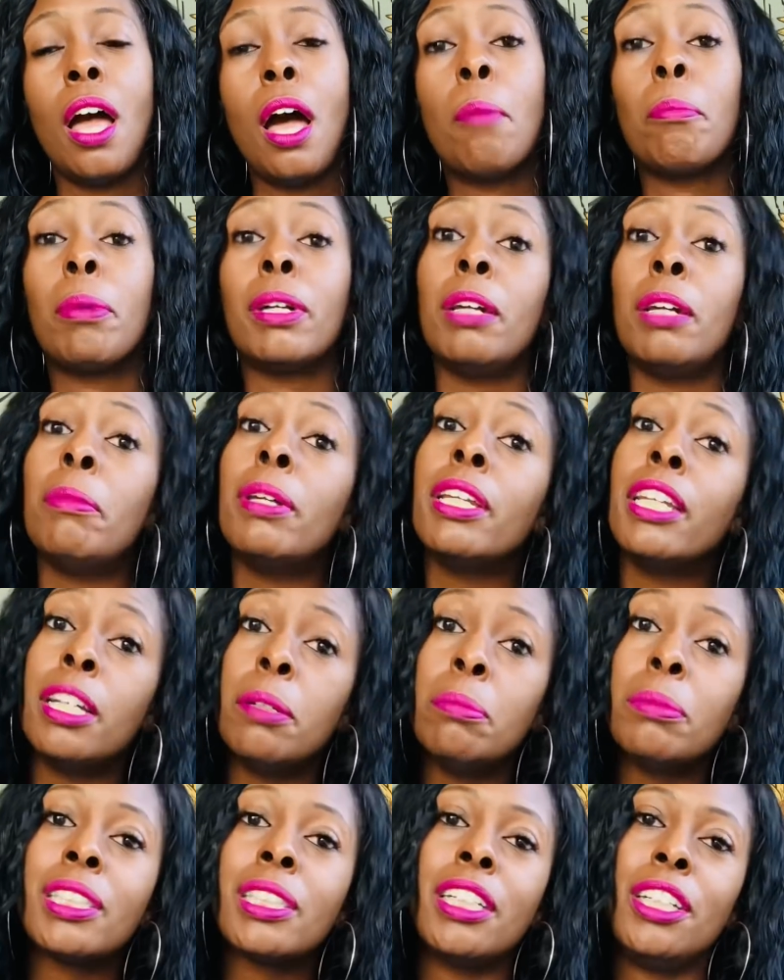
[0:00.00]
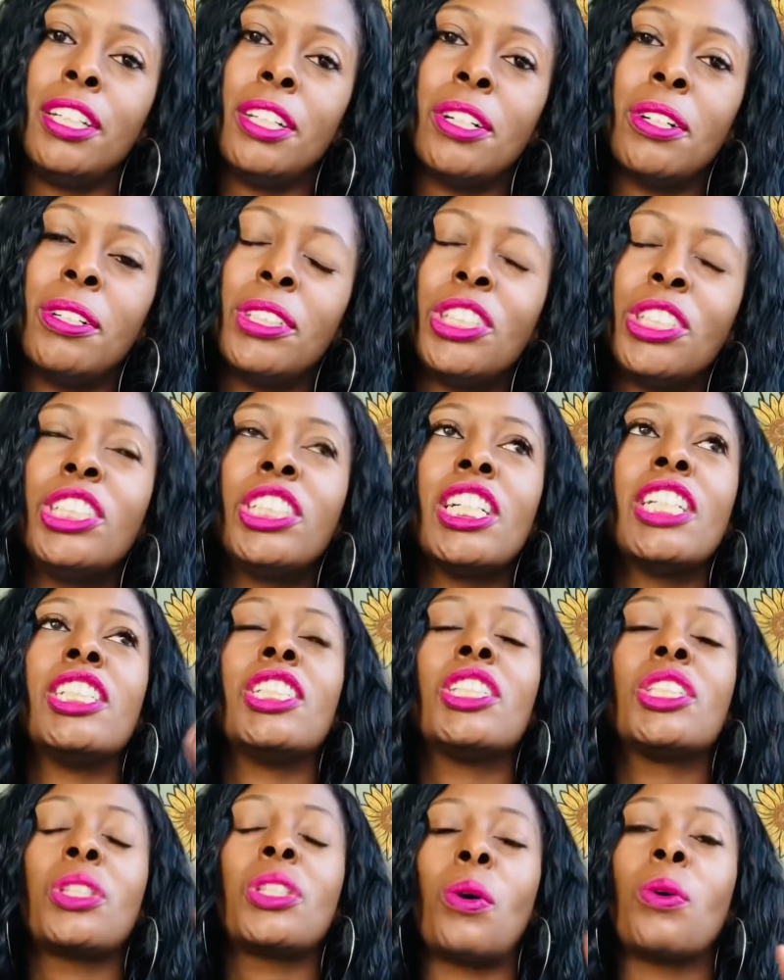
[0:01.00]
But Eminem's here. She says
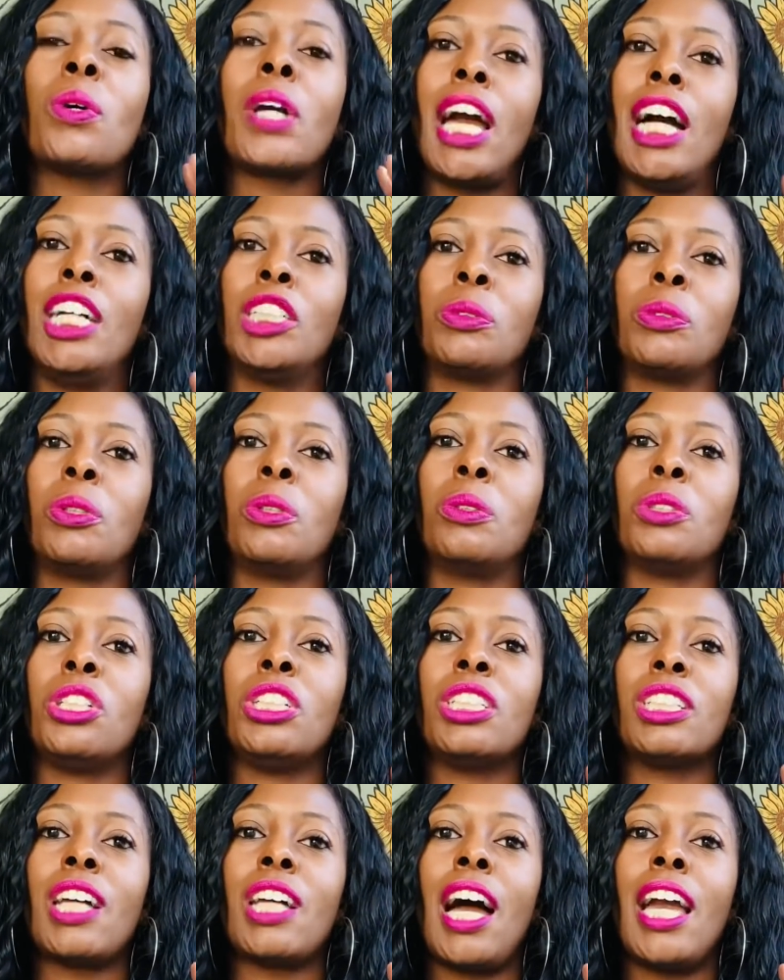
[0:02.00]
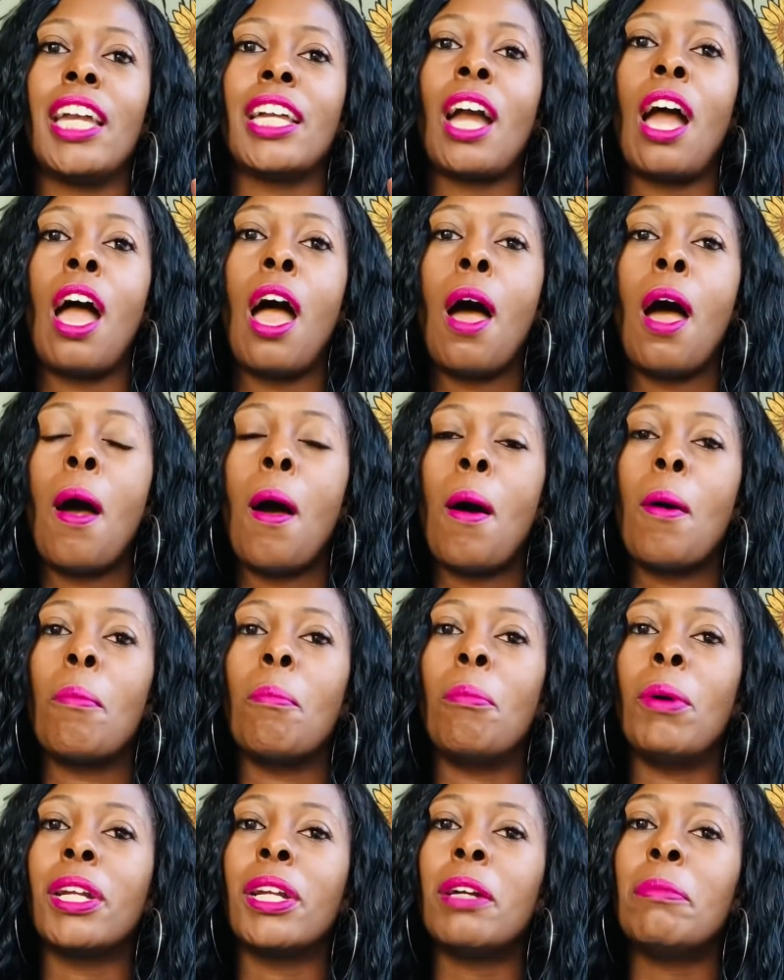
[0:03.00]
it so casual. She's like,
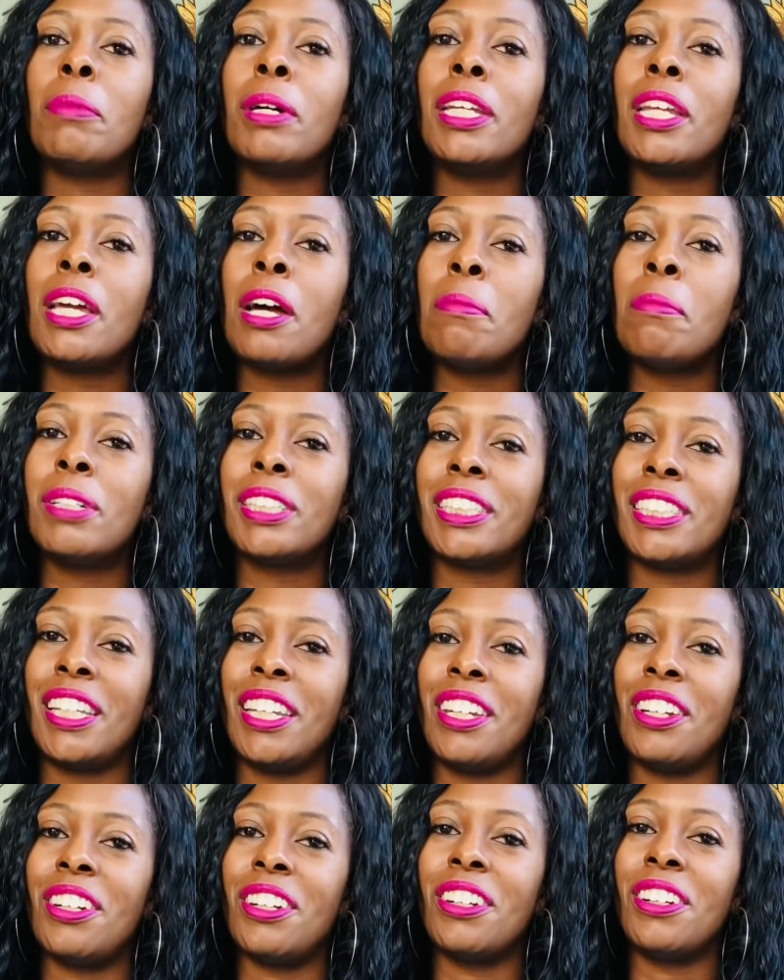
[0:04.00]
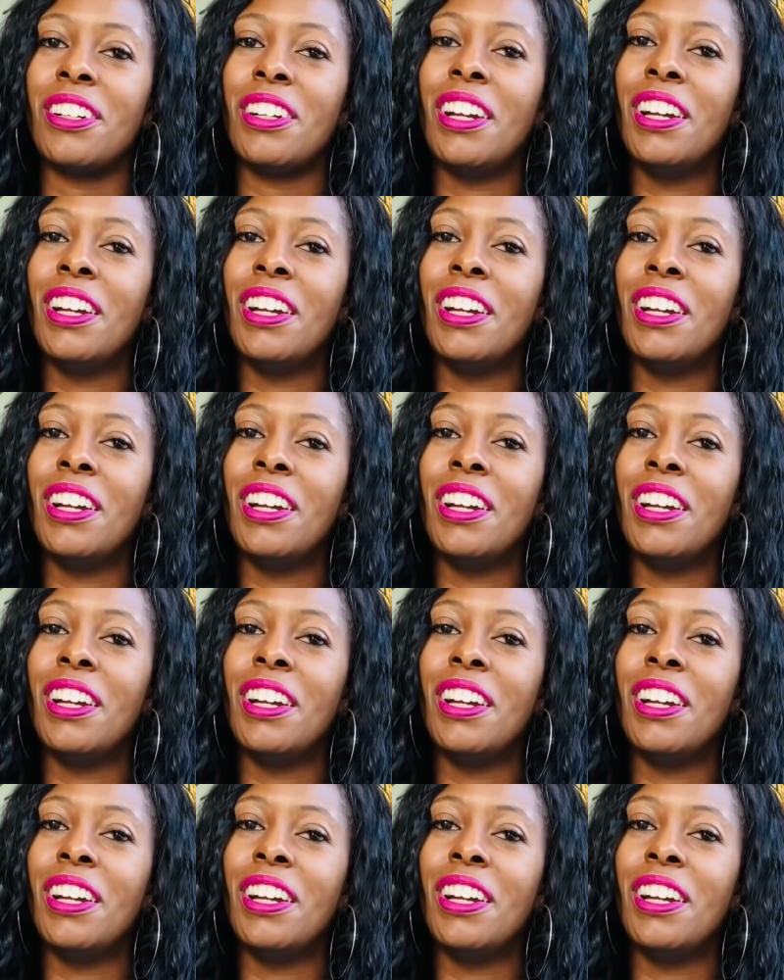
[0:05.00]
but Eminem is here.